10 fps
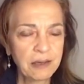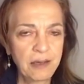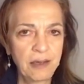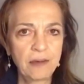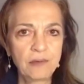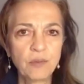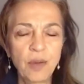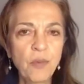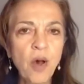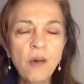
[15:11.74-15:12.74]
And my
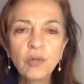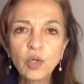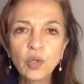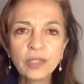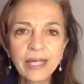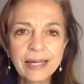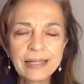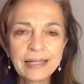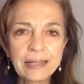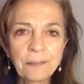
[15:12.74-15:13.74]
mom looked at
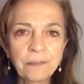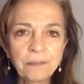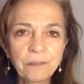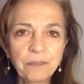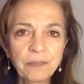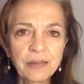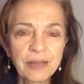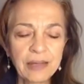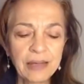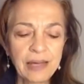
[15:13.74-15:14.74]
him
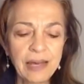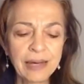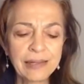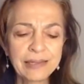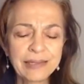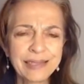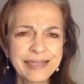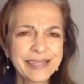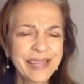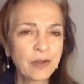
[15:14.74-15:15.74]
and
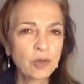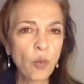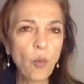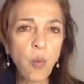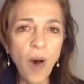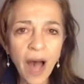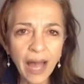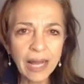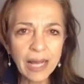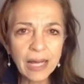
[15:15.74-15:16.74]
said, why?